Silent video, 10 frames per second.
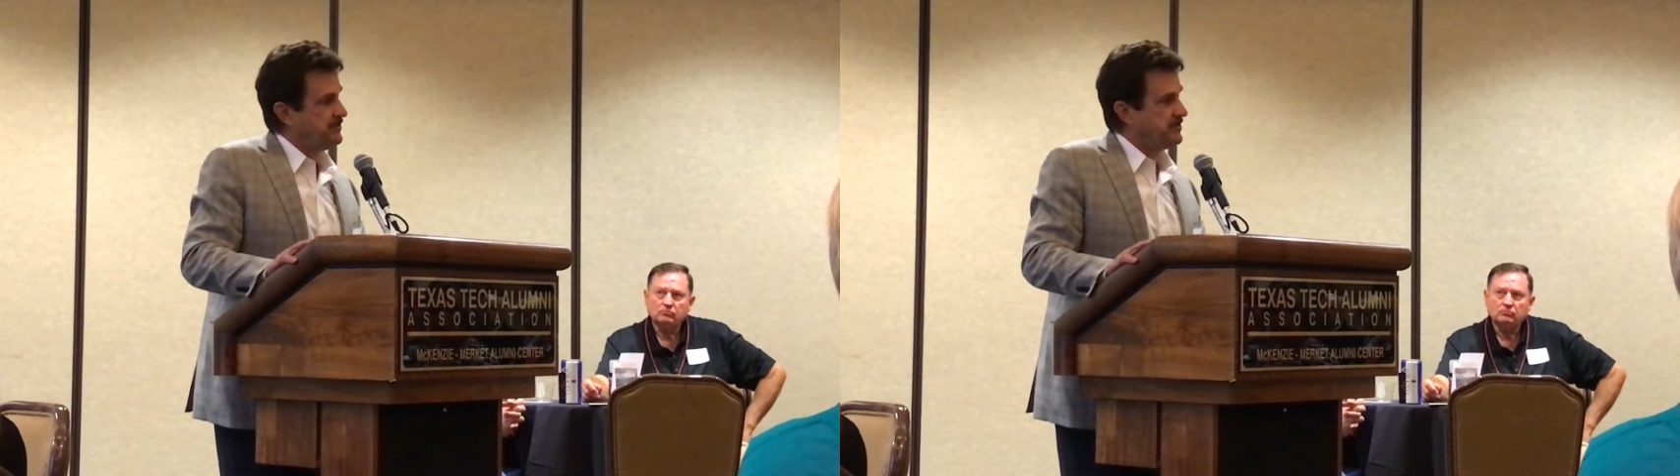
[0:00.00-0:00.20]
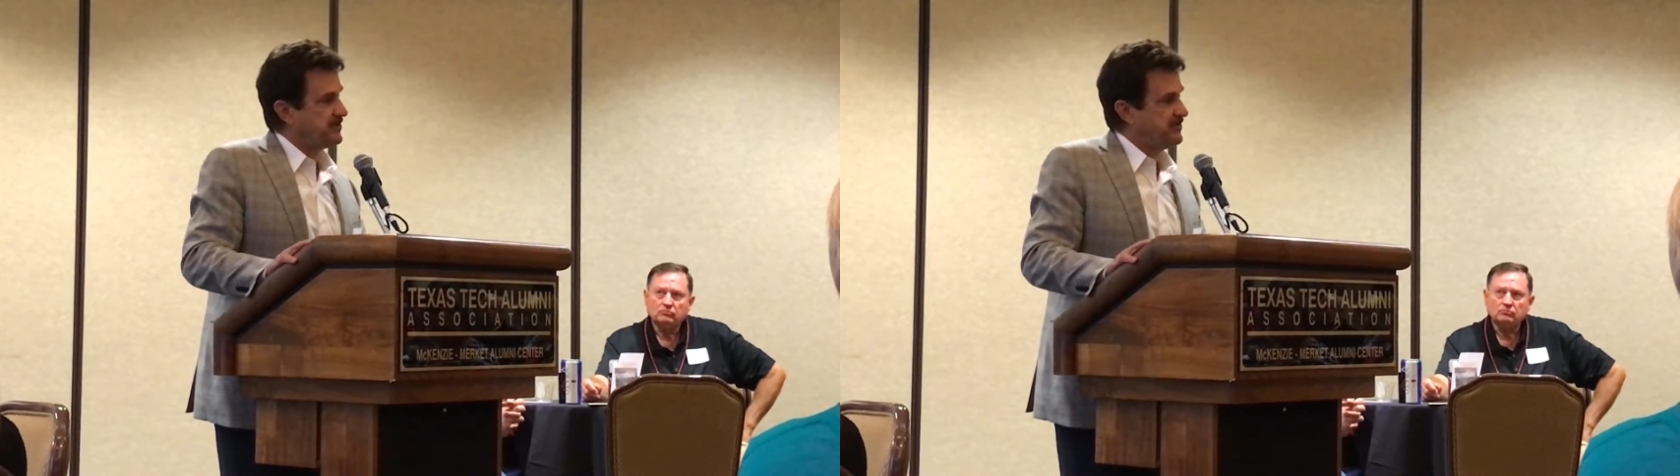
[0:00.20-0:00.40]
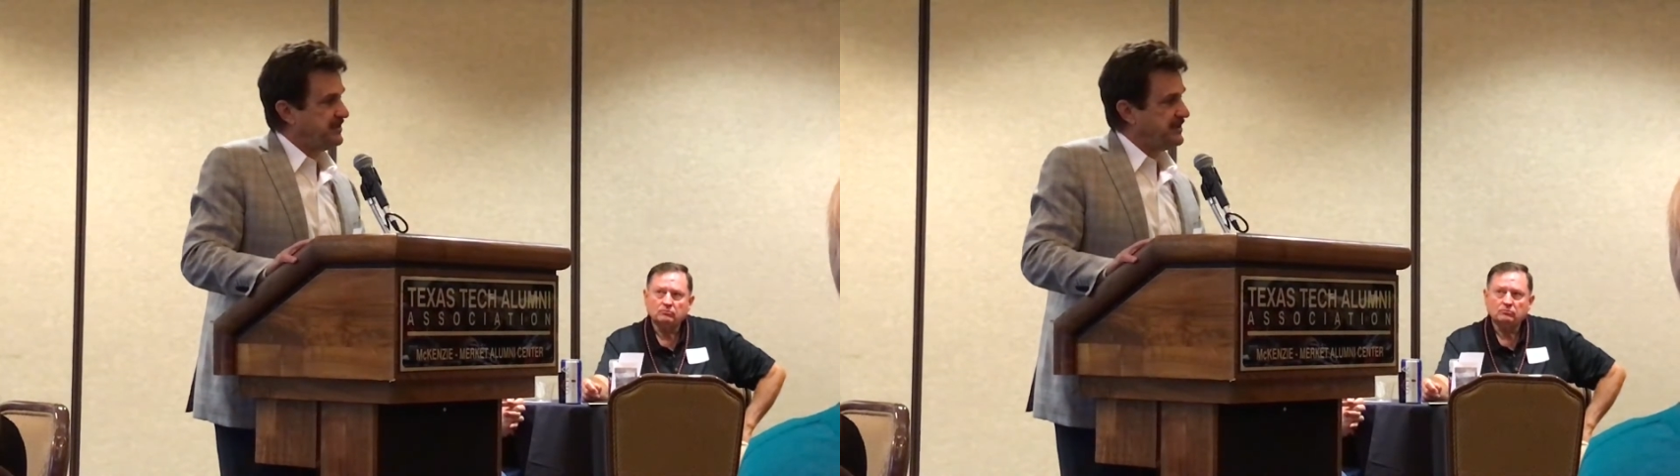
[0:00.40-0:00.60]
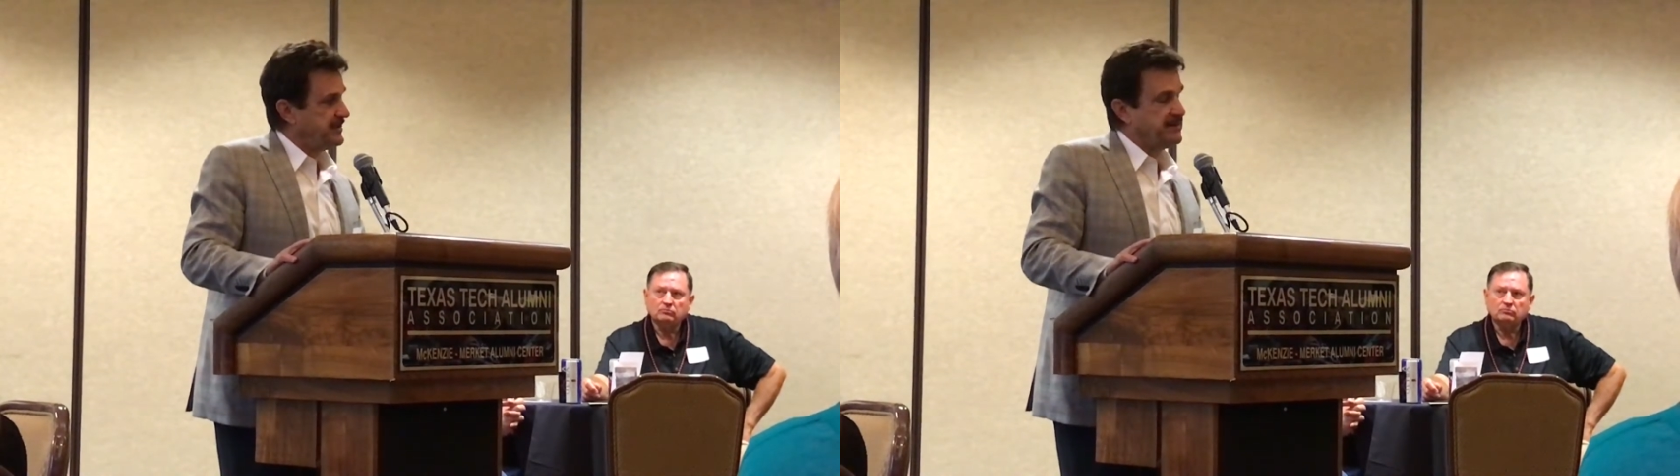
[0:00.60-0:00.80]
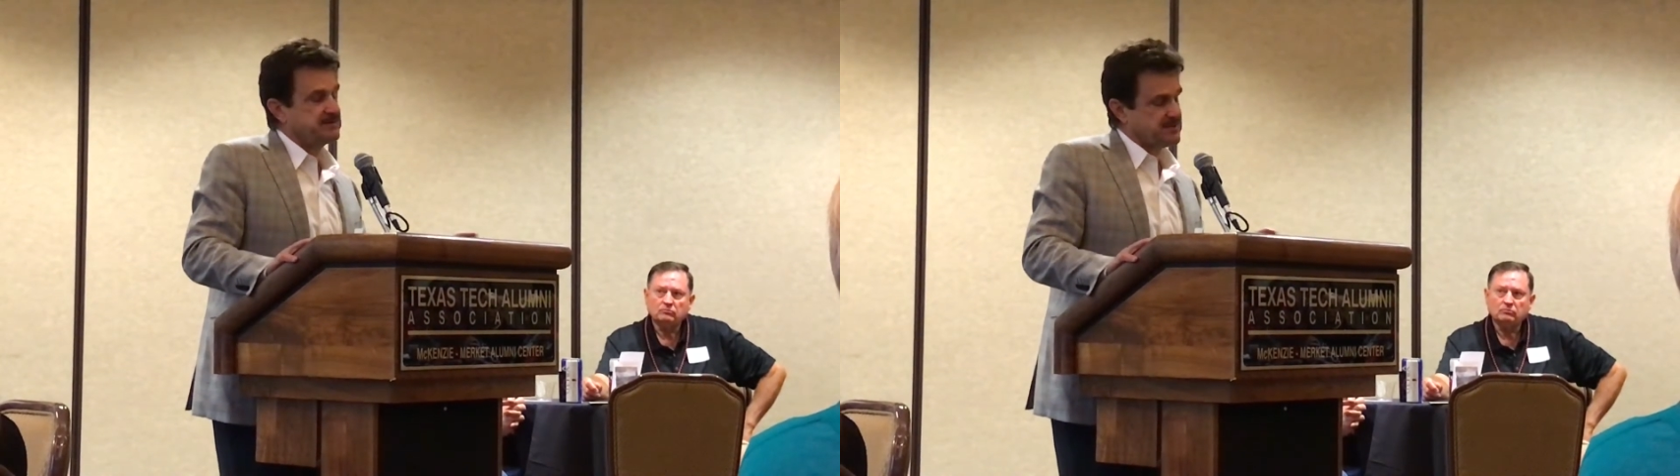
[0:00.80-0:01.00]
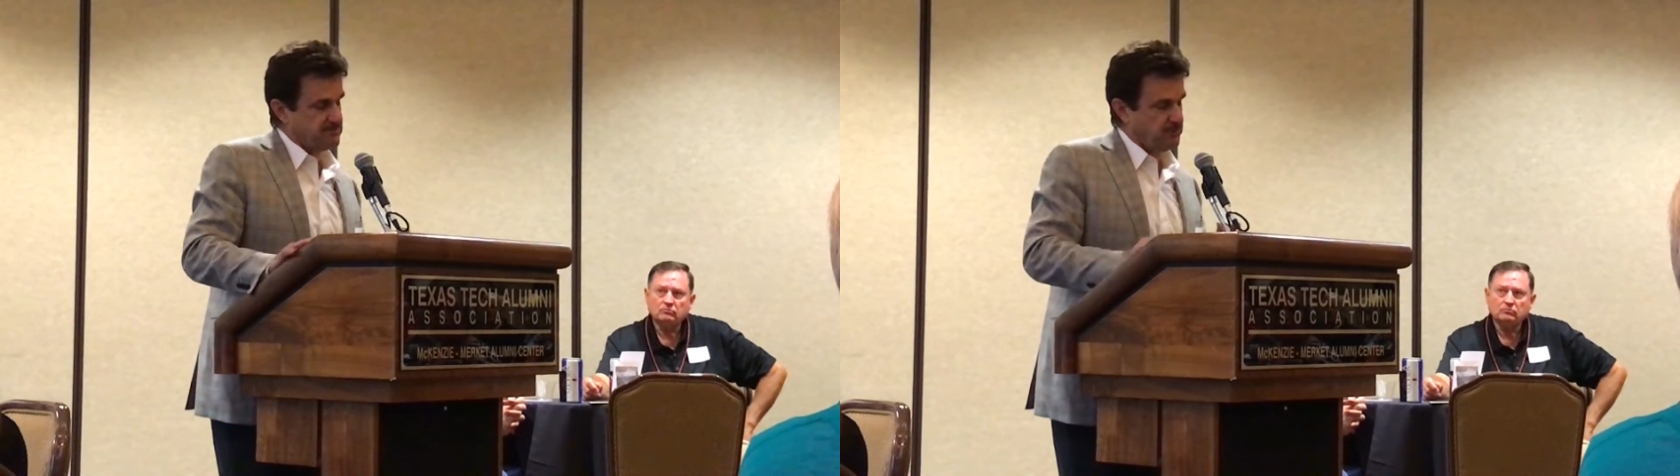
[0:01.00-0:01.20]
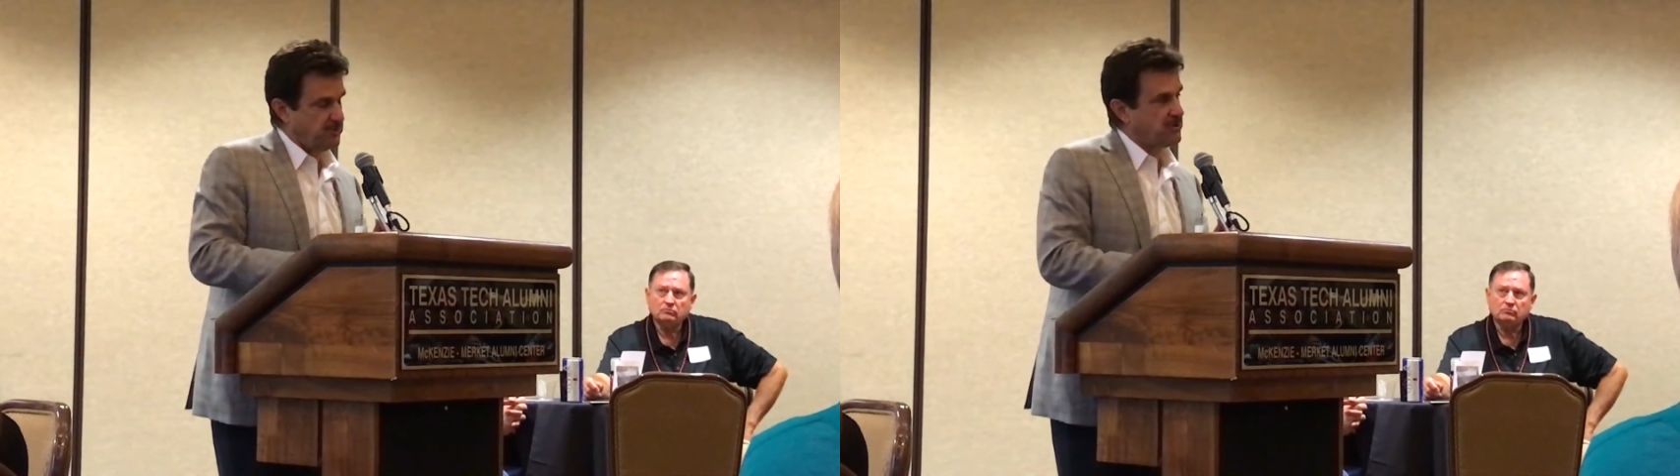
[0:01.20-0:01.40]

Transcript: New York City.